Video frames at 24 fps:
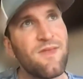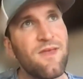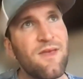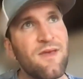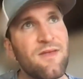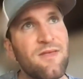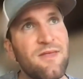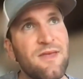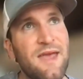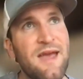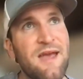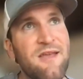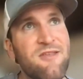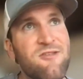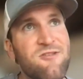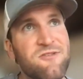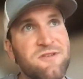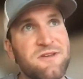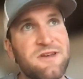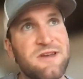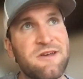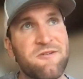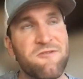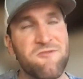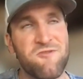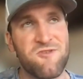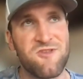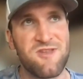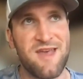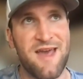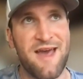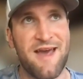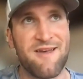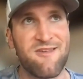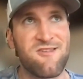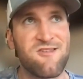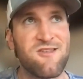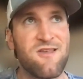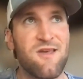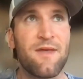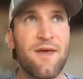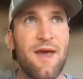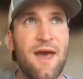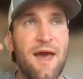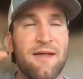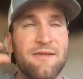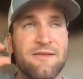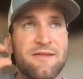The answer here is yes,
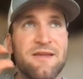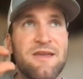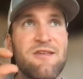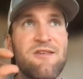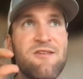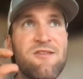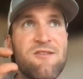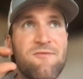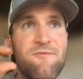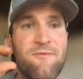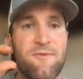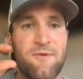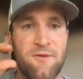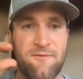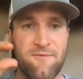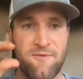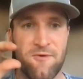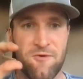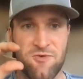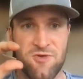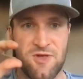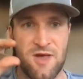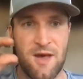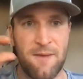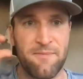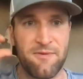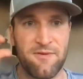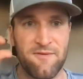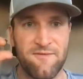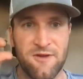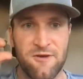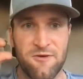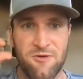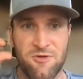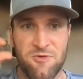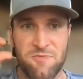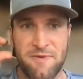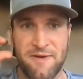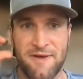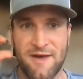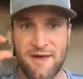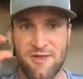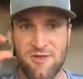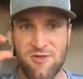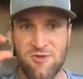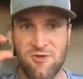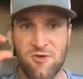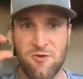at least for the first couple of years,
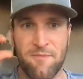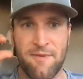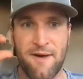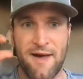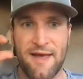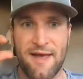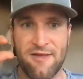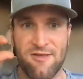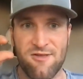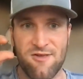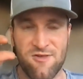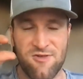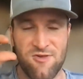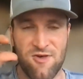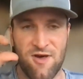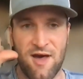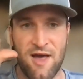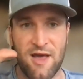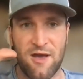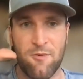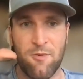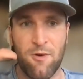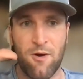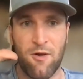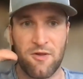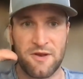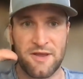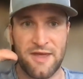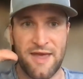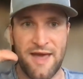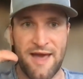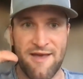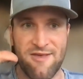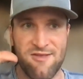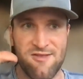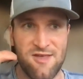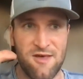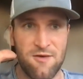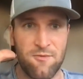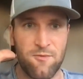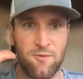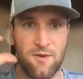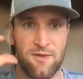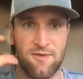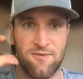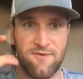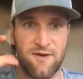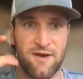because you're buying such a high quality asset with
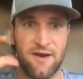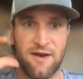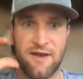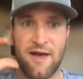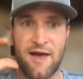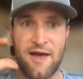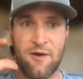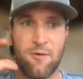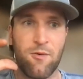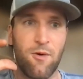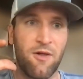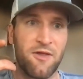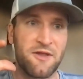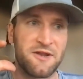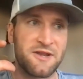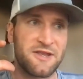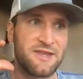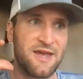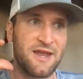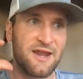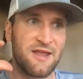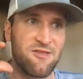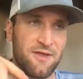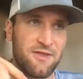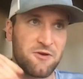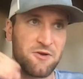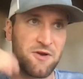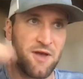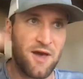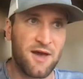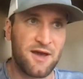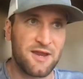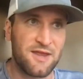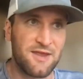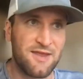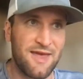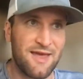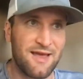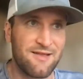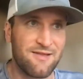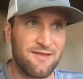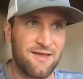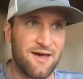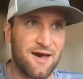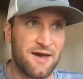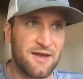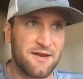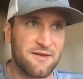very high quality tenants. They're not going to take
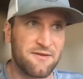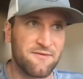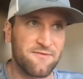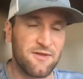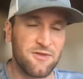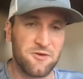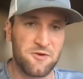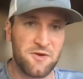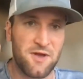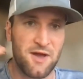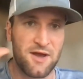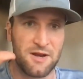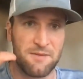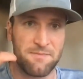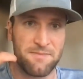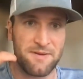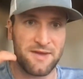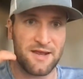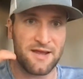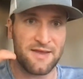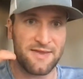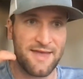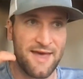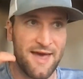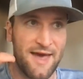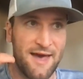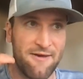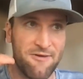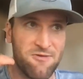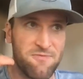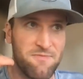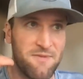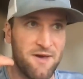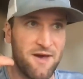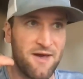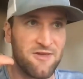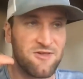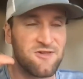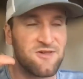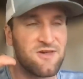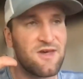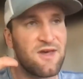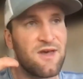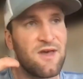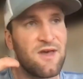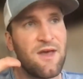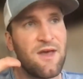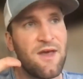they're not going to beat on the house much.
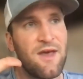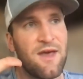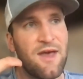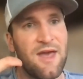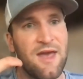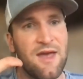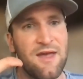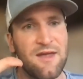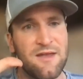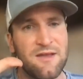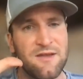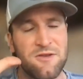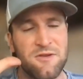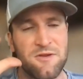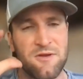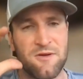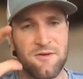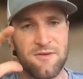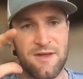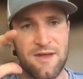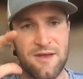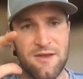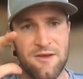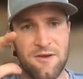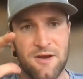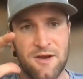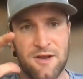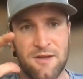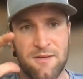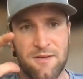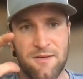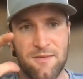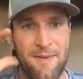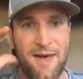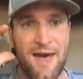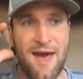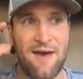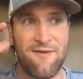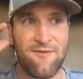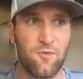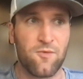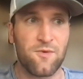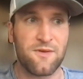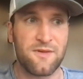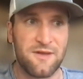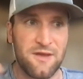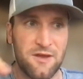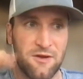And you know that you're going to have a
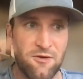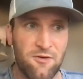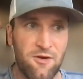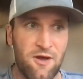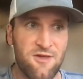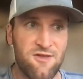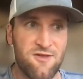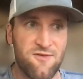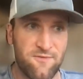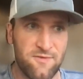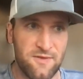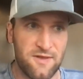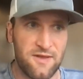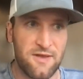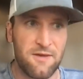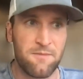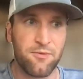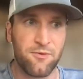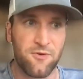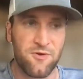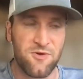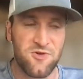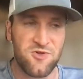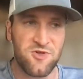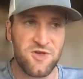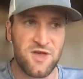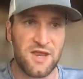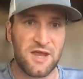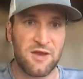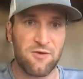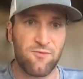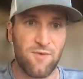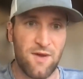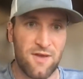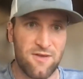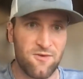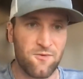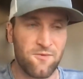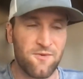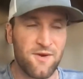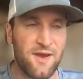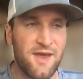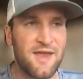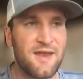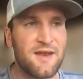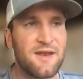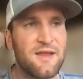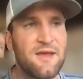really aggressively appreciating rental
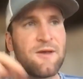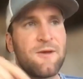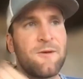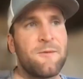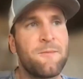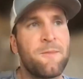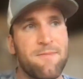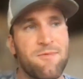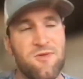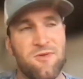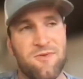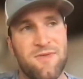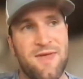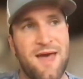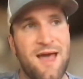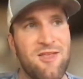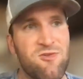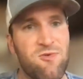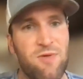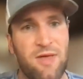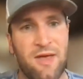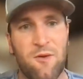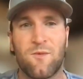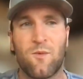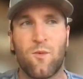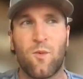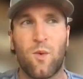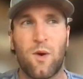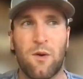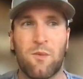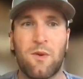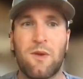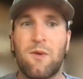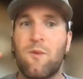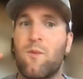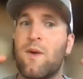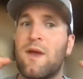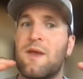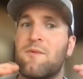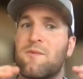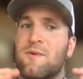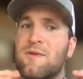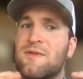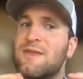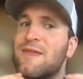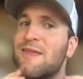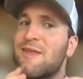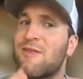rate. So that's like where we win
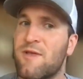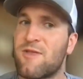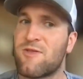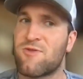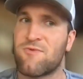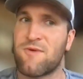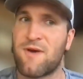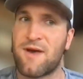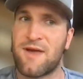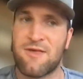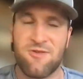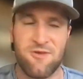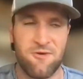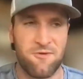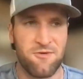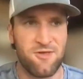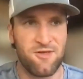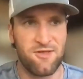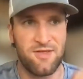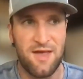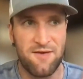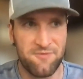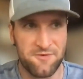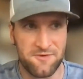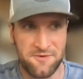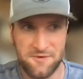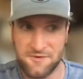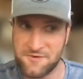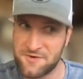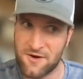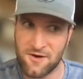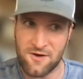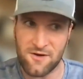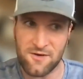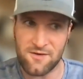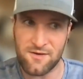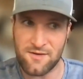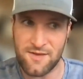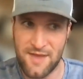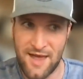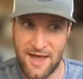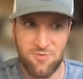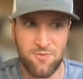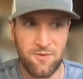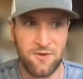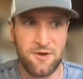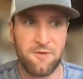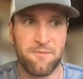with these, right? So it's a levered return.
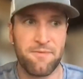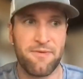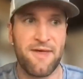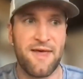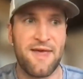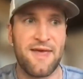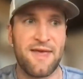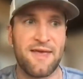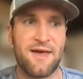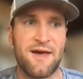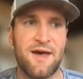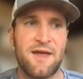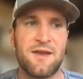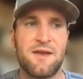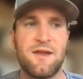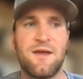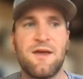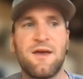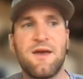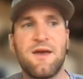That's what you're playing on.